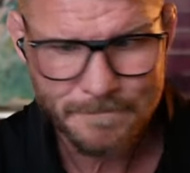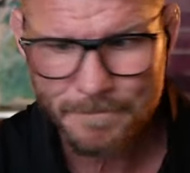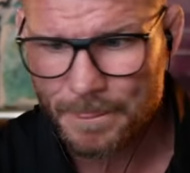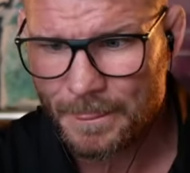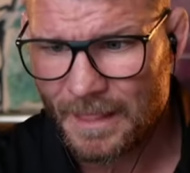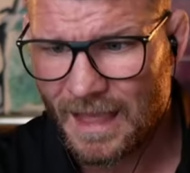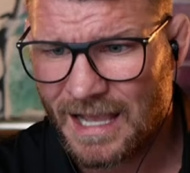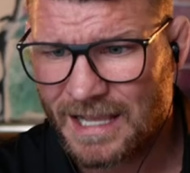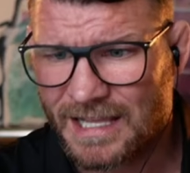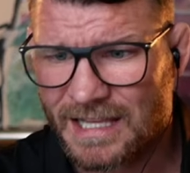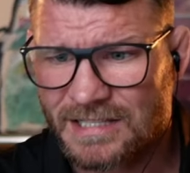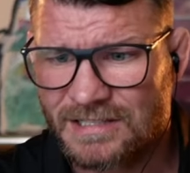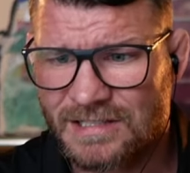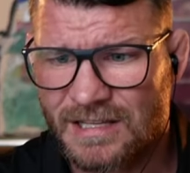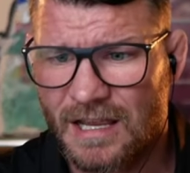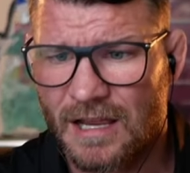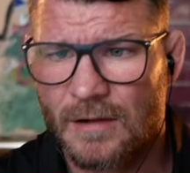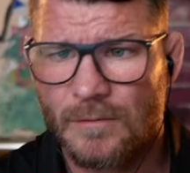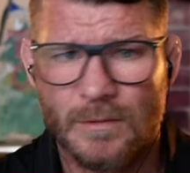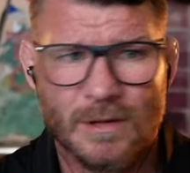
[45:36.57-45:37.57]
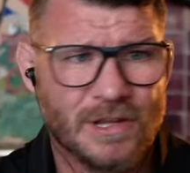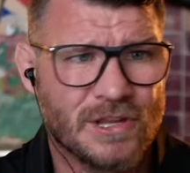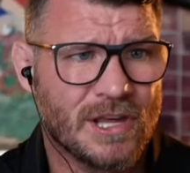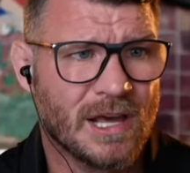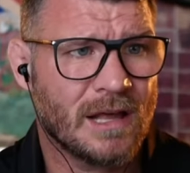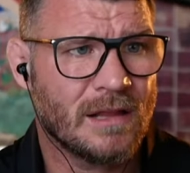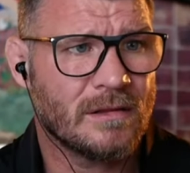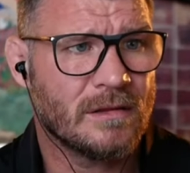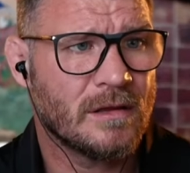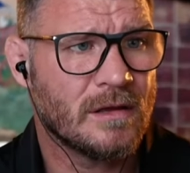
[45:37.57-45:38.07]
I guess uh, we
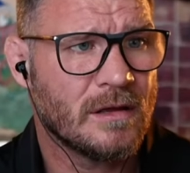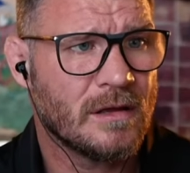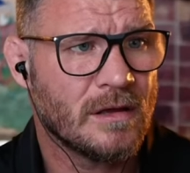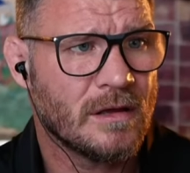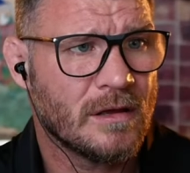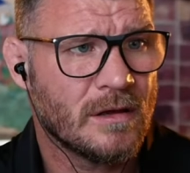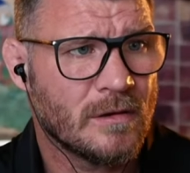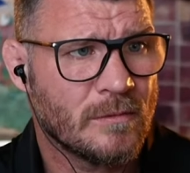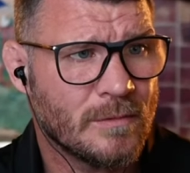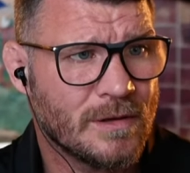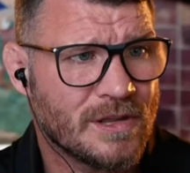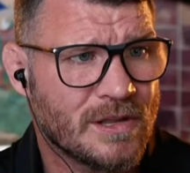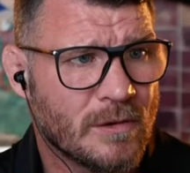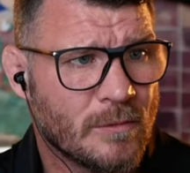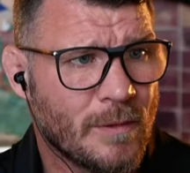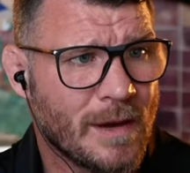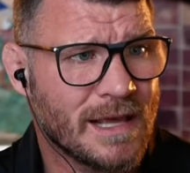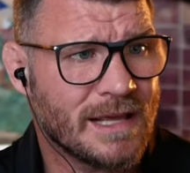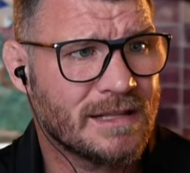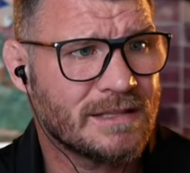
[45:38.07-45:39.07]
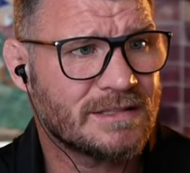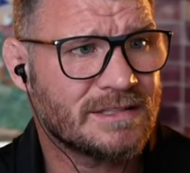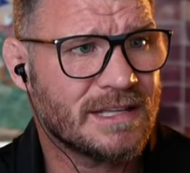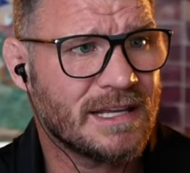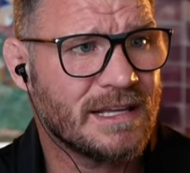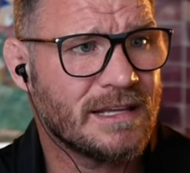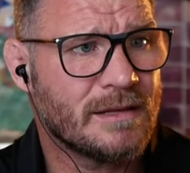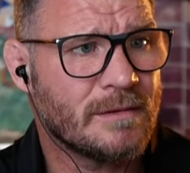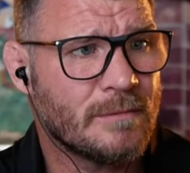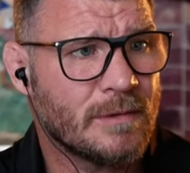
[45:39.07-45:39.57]
shall we shall wait and
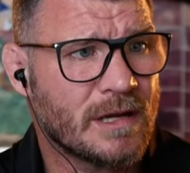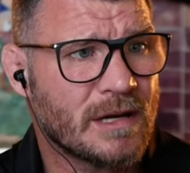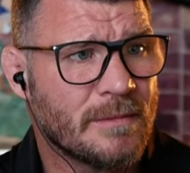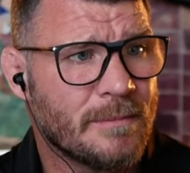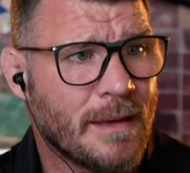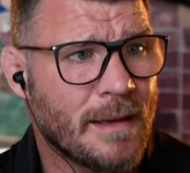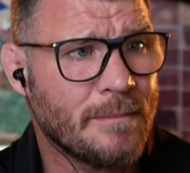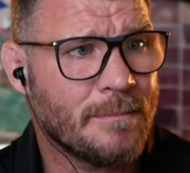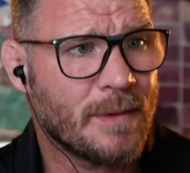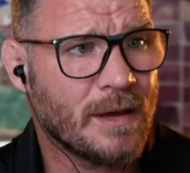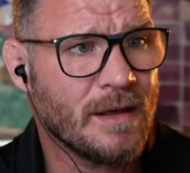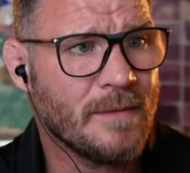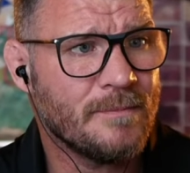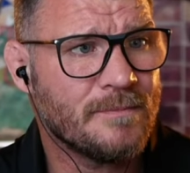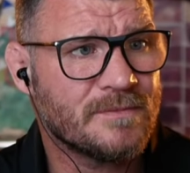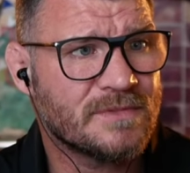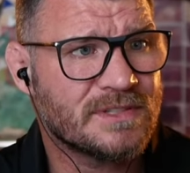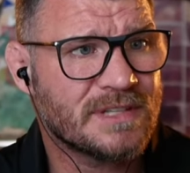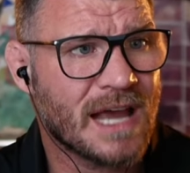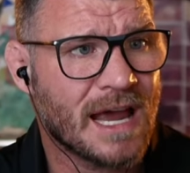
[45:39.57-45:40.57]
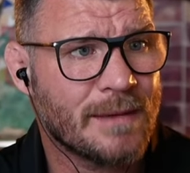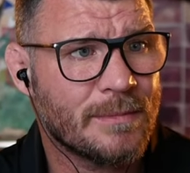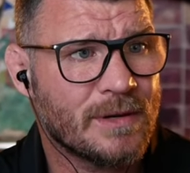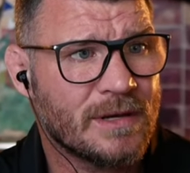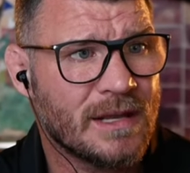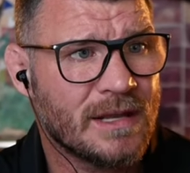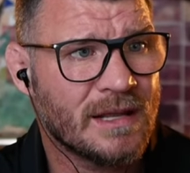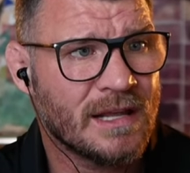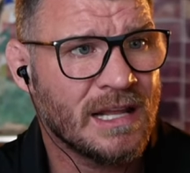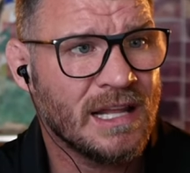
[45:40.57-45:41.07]
see. We've got a member,
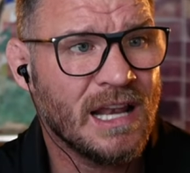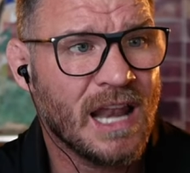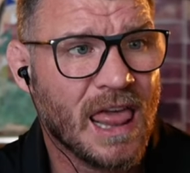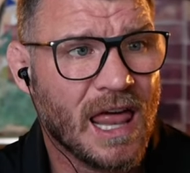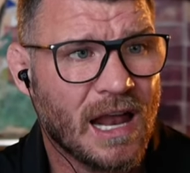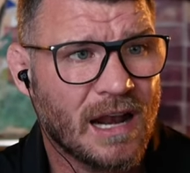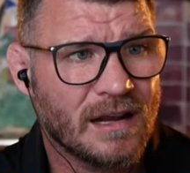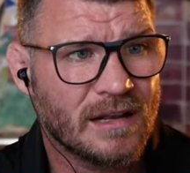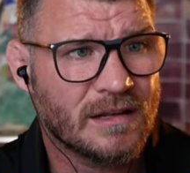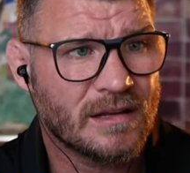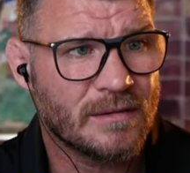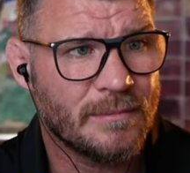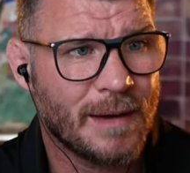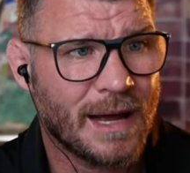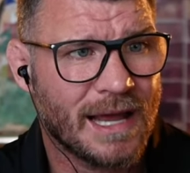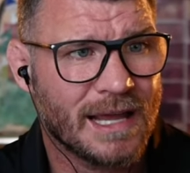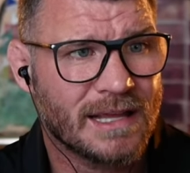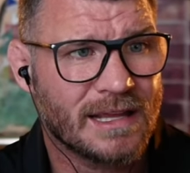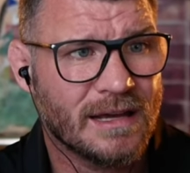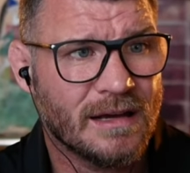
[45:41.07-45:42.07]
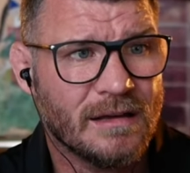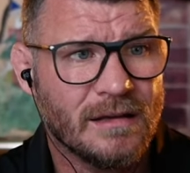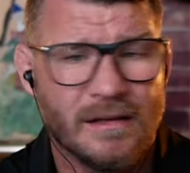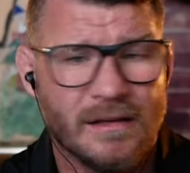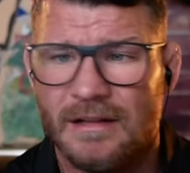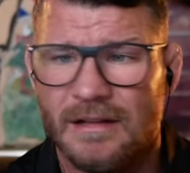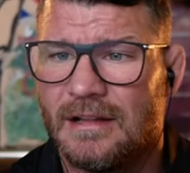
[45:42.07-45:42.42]
Simon Hilalgamaiga.